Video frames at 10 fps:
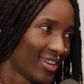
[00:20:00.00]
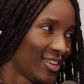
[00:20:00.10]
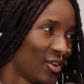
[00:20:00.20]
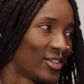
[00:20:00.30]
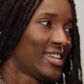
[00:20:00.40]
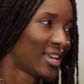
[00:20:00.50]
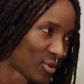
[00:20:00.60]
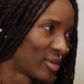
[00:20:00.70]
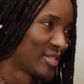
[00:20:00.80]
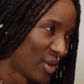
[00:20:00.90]
it. You know, it takes
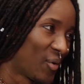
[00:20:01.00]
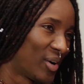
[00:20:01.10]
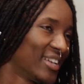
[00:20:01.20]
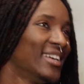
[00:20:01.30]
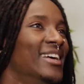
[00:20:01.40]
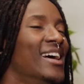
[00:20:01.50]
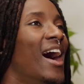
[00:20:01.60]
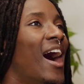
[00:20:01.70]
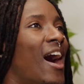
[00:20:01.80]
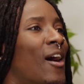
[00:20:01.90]
one to know one.
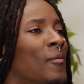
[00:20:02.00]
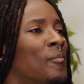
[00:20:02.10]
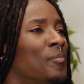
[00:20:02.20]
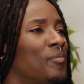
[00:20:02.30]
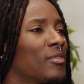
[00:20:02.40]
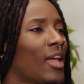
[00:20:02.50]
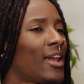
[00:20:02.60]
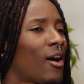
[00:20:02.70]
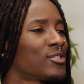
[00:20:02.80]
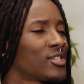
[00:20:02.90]

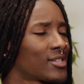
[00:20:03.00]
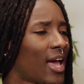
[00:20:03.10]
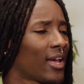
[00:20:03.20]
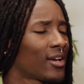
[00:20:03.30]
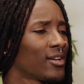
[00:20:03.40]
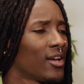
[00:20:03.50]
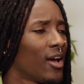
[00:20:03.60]
And I was just like,